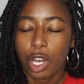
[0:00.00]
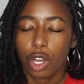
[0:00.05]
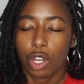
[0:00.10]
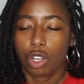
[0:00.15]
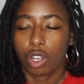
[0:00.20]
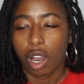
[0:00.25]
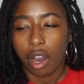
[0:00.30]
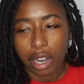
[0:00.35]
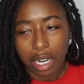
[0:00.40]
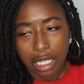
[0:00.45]

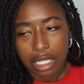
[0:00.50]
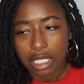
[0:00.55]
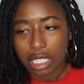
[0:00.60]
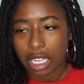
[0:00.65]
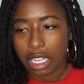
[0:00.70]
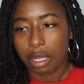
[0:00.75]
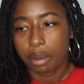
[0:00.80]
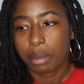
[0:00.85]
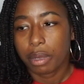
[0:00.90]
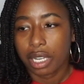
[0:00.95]
You're already
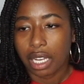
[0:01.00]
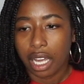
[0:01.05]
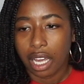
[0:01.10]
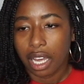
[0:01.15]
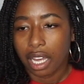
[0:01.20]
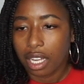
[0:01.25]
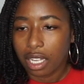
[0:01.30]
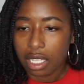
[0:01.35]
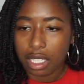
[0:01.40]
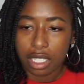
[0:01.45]
telling me
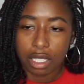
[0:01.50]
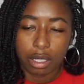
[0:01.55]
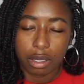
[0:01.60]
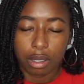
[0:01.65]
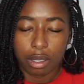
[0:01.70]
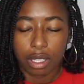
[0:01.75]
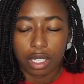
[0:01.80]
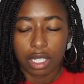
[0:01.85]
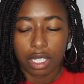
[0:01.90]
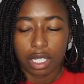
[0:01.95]
that
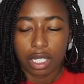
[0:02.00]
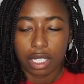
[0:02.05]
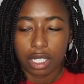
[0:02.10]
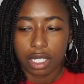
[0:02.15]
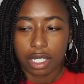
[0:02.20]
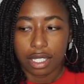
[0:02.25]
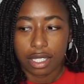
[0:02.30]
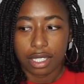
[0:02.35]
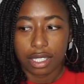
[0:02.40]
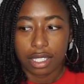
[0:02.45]

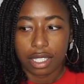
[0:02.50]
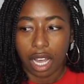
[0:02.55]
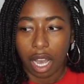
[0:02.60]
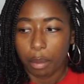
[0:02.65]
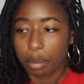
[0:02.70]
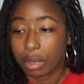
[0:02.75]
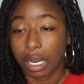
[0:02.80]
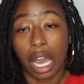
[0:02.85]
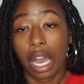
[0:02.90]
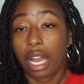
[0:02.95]
I'm